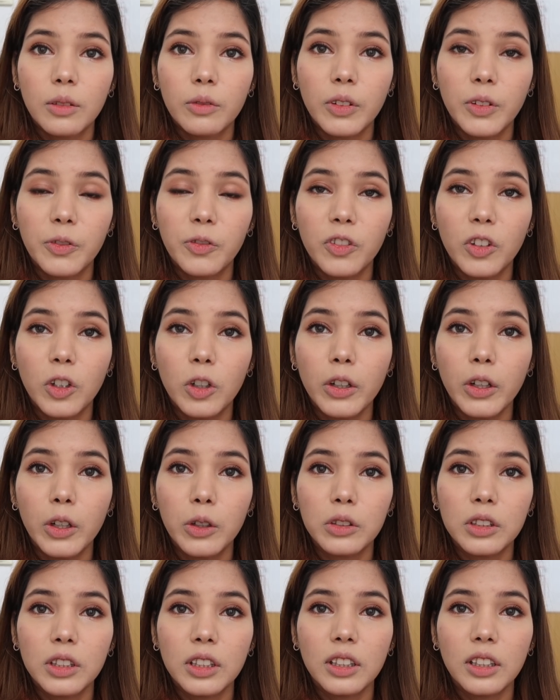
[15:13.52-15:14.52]
Before
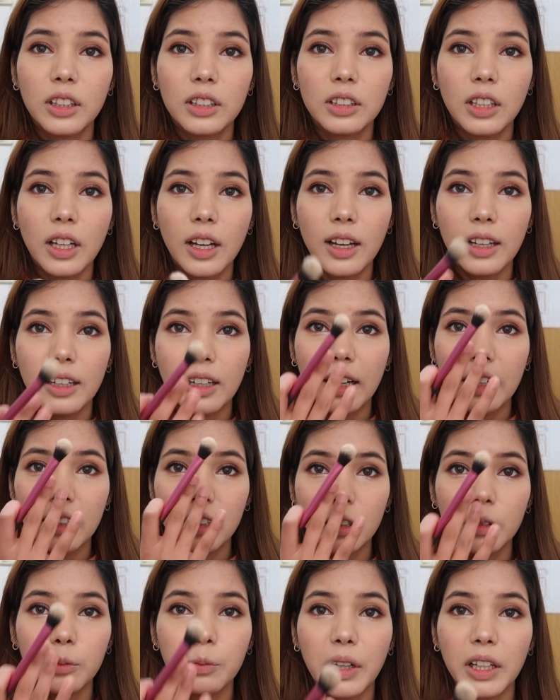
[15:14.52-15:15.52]
using this
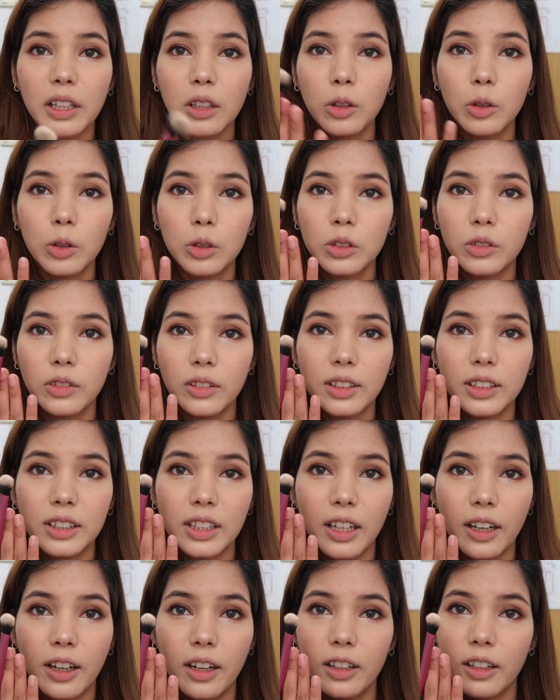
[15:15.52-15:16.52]
highlighter, my nose was
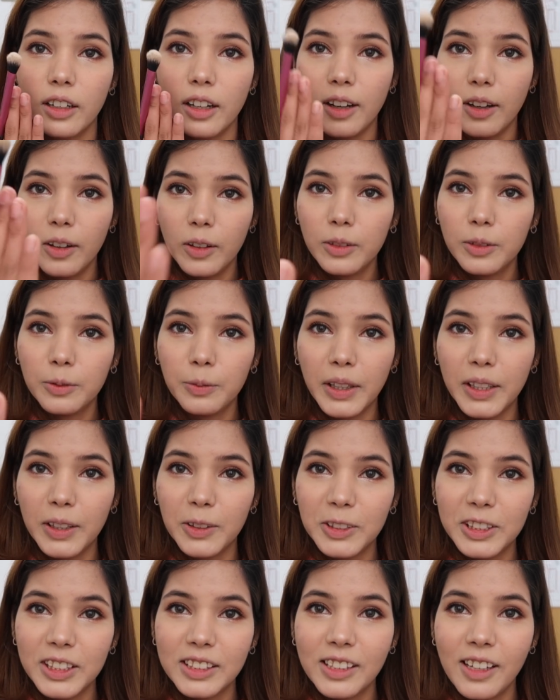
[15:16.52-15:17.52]
hair. Now my
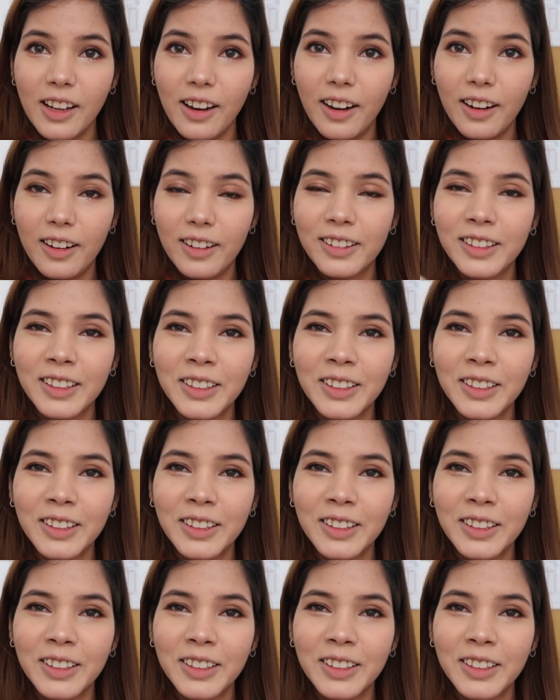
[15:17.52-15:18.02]
nose is hair.